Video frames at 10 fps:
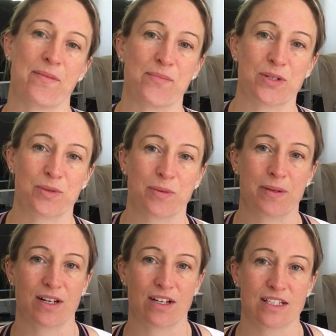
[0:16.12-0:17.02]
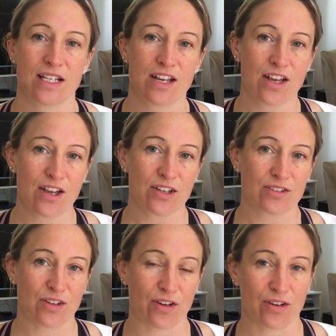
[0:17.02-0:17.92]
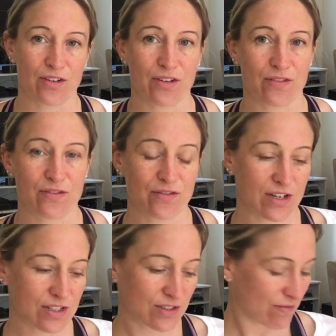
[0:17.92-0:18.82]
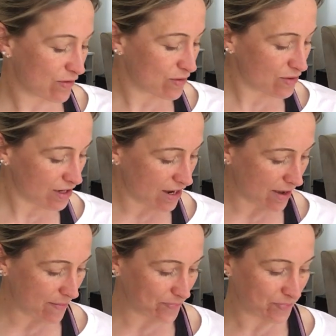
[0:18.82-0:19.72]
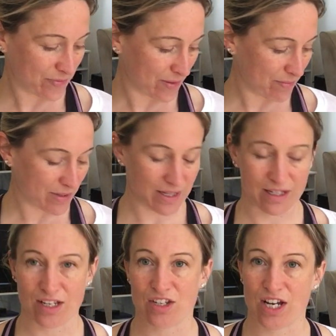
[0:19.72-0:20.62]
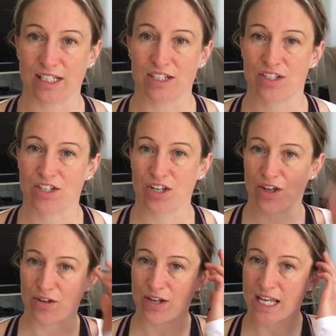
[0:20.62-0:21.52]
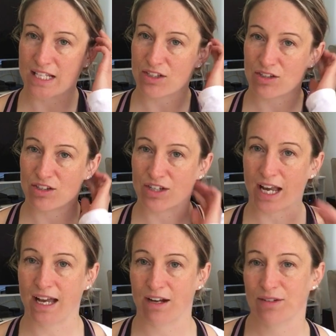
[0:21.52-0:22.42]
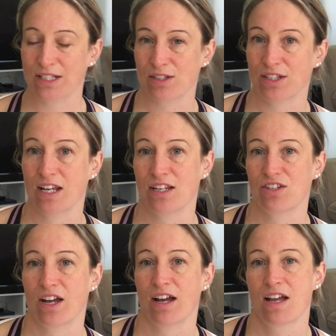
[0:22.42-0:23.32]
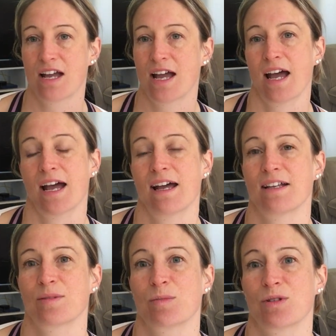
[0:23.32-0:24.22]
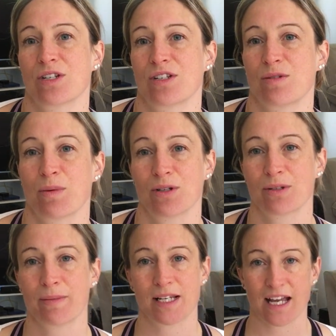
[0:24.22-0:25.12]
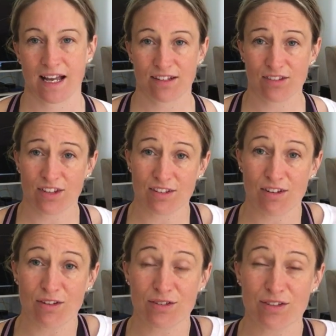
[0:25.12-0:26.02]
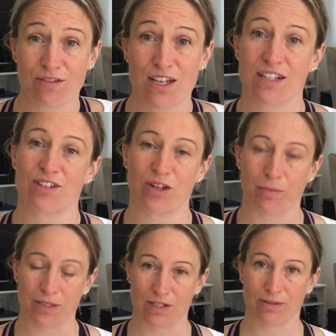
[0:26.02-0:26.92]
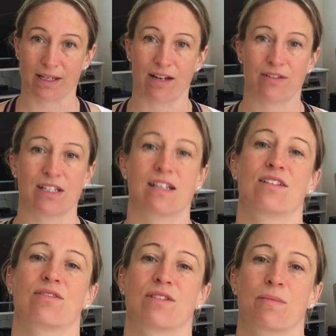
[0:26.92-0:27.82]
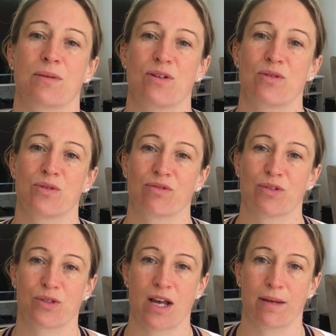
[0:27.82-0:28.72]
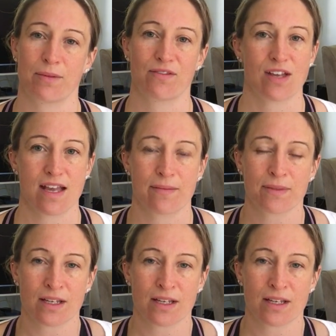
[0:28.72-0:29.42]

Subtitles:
which will be nice. So first of all, my challenge to you is to get out into nature as much as you possibly can. So there's lots of things you can be doing out in nature. It's a beautiful time of year.